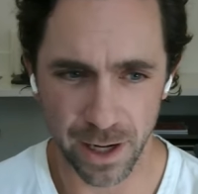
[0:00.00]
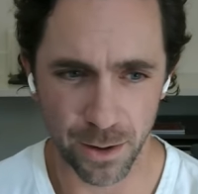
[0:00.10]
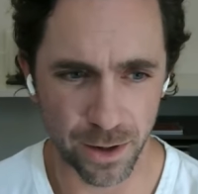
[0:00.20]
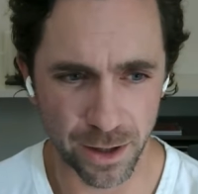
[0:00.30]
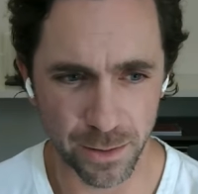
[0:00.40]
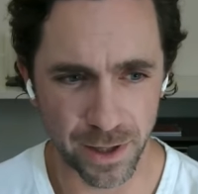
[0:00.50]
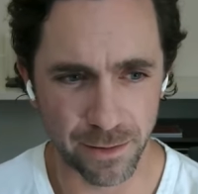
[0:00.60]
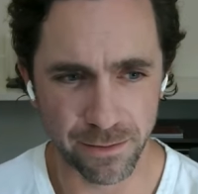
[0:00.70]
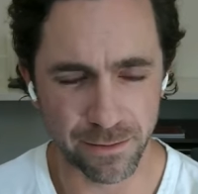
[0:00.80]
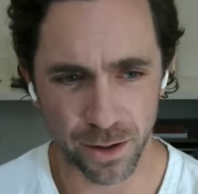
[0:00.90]
I wanted to be
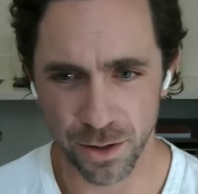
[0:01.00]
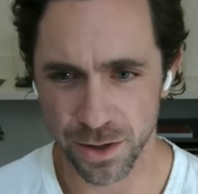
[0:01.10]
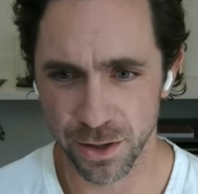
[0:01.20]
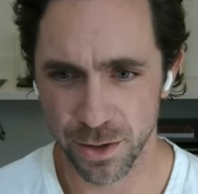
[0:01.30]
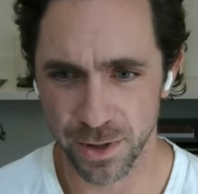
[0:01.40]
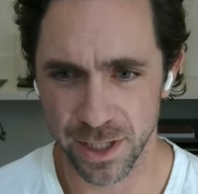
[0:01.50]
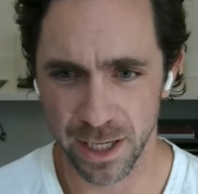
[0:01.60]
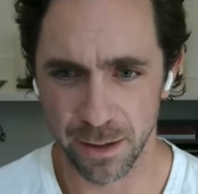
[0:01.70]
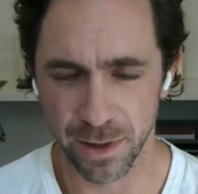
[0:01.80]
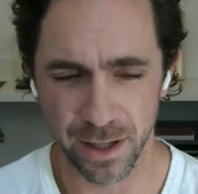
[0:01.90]
closer to a
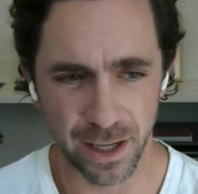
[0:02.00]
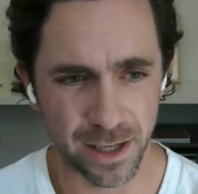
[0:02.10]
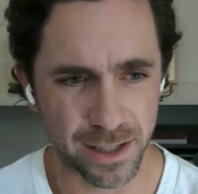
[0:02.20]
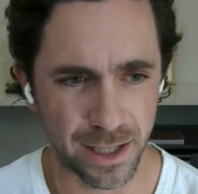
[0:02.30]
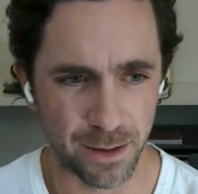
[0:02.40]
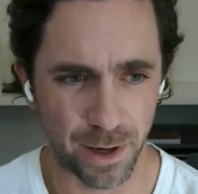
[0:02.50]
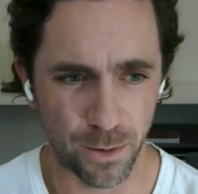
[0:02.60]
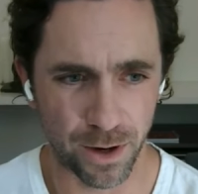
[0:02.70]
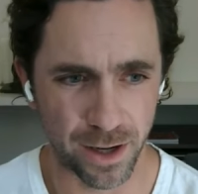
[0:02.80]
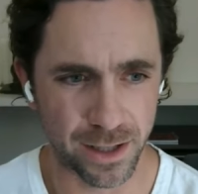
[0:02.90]
team and lead a team. I
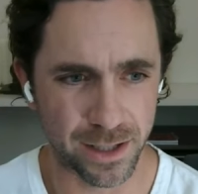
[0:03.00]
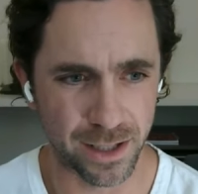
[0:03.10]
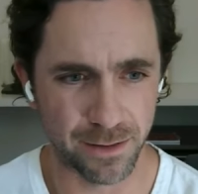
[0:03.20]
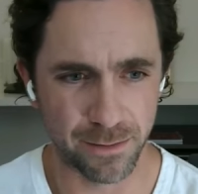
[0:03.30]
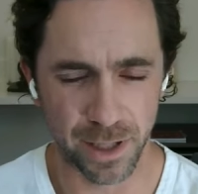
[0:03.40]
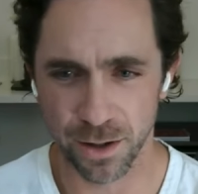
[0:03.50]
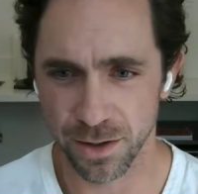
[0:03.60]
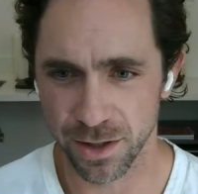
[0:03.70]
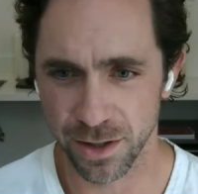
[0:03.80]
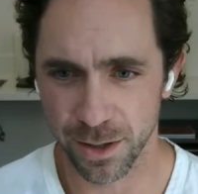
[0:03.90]
wanted to be
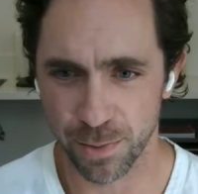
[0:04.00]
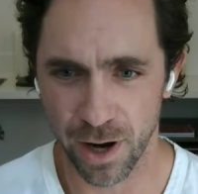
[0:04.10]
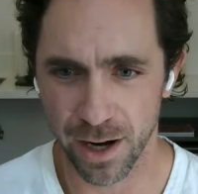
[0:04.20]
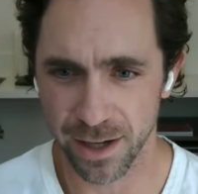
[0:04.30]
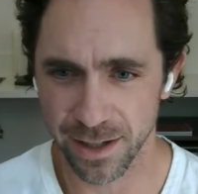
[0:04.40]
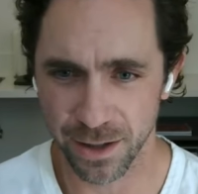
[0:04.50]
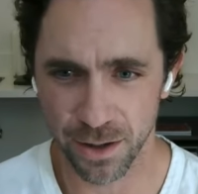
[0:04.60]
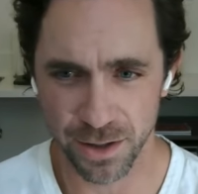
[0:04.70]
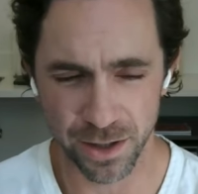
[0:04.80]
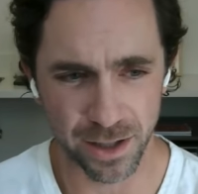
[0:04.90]
closer to product and
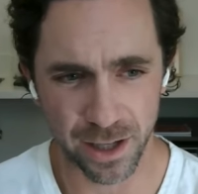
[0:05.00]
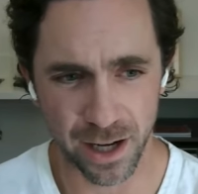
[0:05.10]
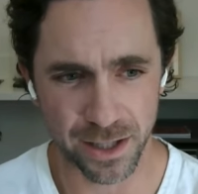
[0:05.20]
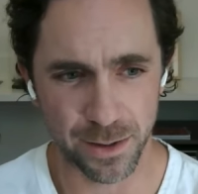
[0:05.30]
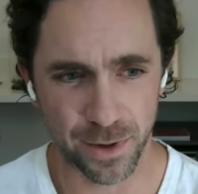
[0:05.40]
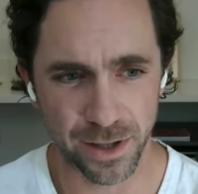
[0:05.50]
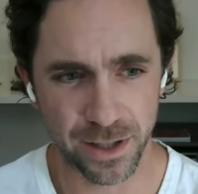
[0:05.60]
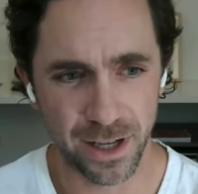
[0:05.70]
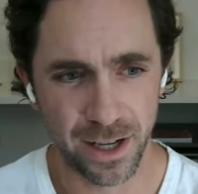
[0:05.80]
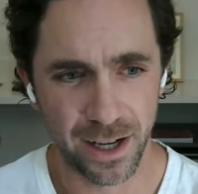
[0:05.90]
closer to
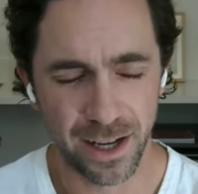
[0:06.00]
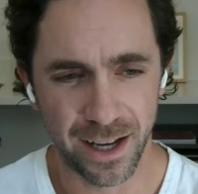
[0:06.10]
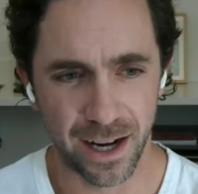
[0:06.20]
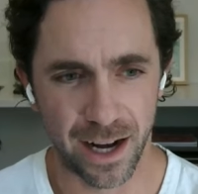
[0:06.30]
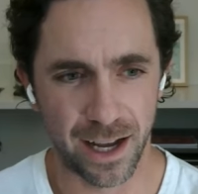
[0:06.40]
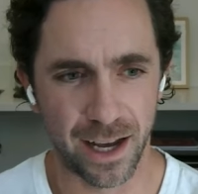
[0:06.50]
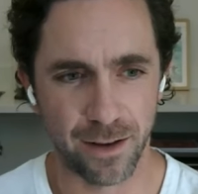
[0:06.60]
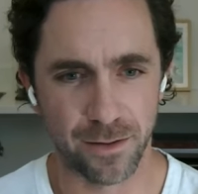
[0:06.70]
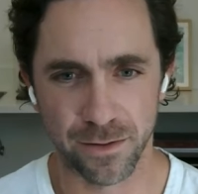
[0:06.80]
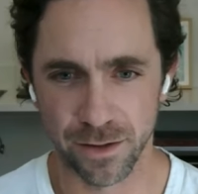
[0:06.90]
customers. And I
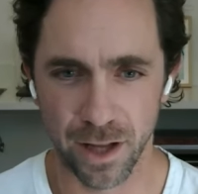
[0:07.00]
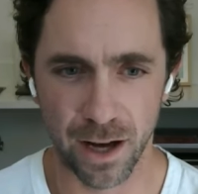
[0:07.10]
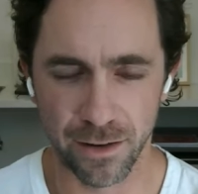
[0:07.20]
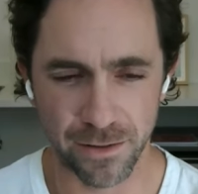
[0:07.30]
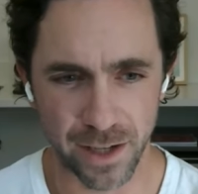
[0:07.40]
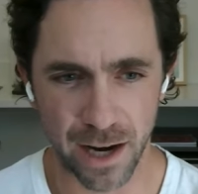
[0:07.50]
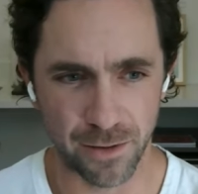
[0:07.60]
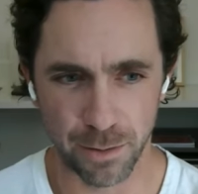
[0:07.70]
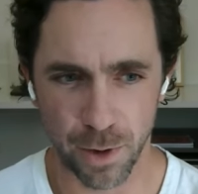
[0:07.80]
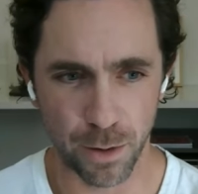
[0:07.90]
have loved
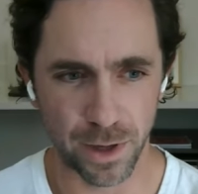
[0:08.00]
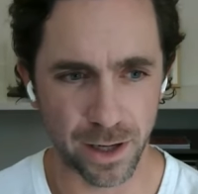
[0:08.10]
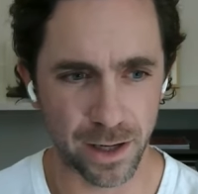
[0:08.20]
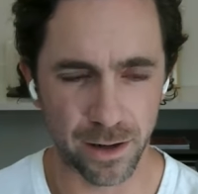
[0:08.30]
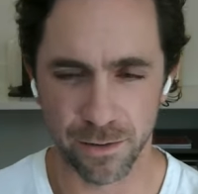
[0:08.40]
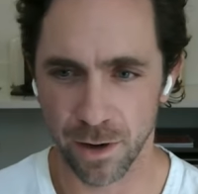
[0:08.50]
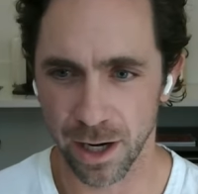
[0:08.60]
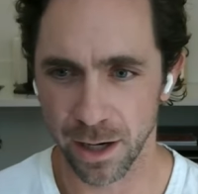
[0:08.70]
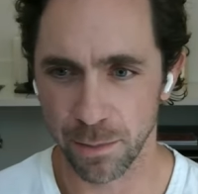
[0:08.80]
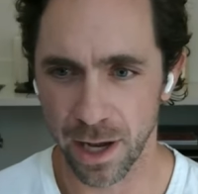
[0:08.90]
every moment of
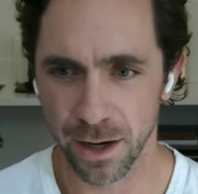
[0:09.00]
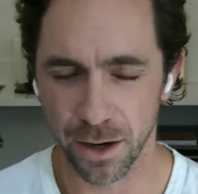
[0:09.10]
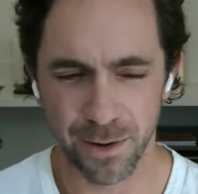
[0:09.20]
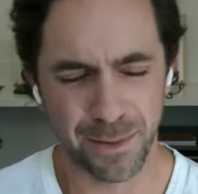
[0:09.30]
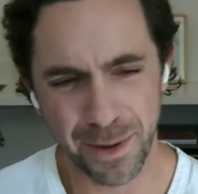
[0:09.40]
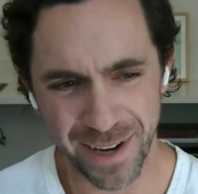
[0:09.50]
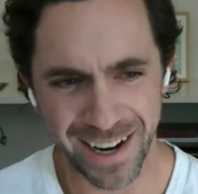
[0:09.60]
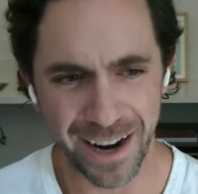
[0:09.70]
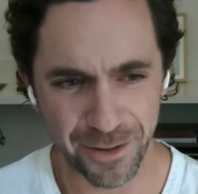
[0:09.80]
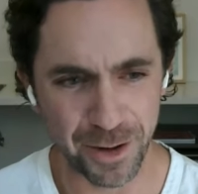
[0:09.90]
running Pando. Well, maybe
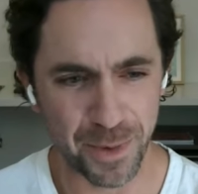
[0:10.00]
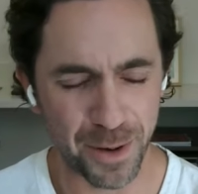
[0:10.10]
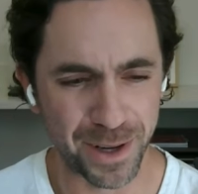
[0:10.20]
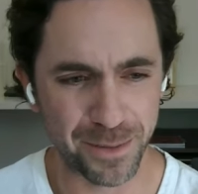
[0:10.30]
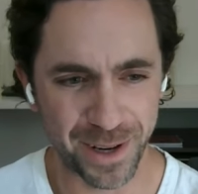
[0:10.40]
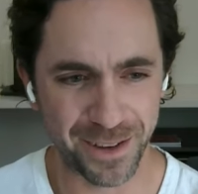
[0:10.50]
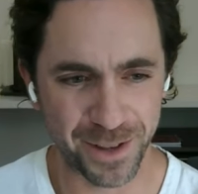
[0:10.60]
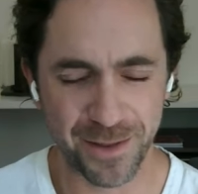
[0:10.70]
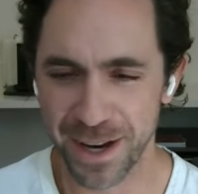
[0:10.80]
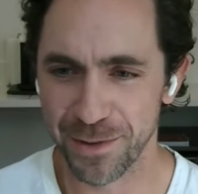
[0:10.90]
not every moment, but
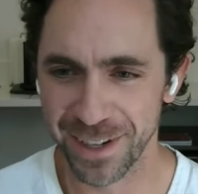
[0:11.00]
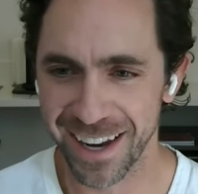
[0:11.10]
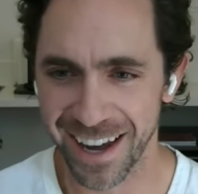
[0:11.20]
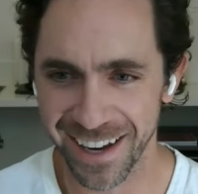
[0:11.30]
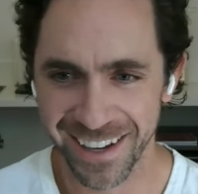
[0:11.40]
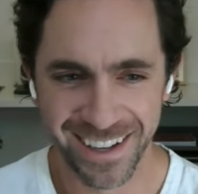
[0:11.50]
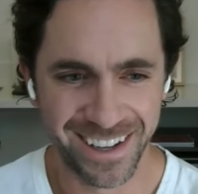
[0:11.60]
I've loved every day.